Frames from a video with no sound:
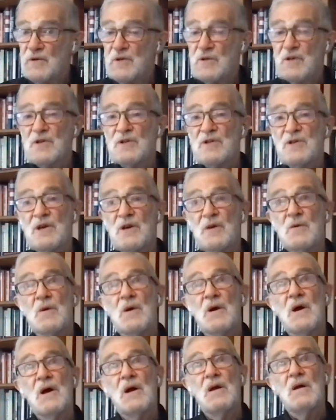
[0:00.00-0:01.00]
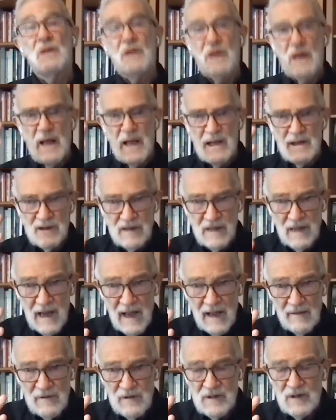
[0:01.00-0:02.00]
can say, well, as they
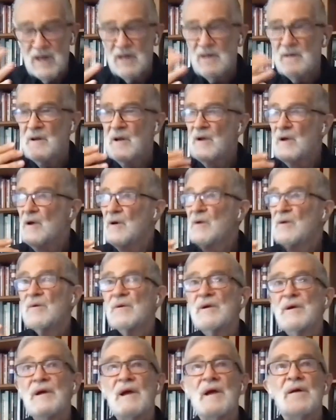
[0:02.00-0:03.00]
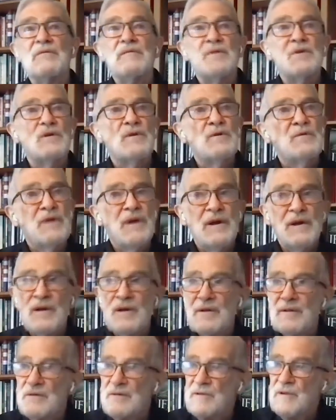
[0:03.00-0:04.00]
have said, we gave the
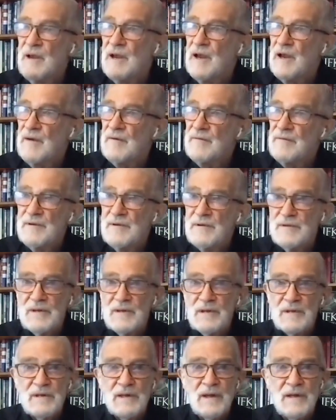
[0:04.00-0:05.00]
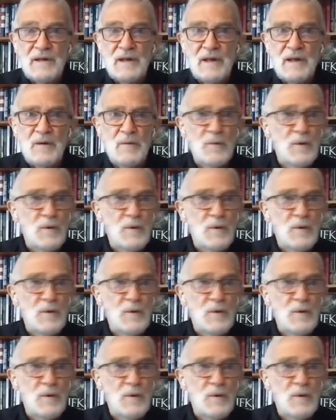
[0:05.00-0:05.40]
Ukrainians everything they needed.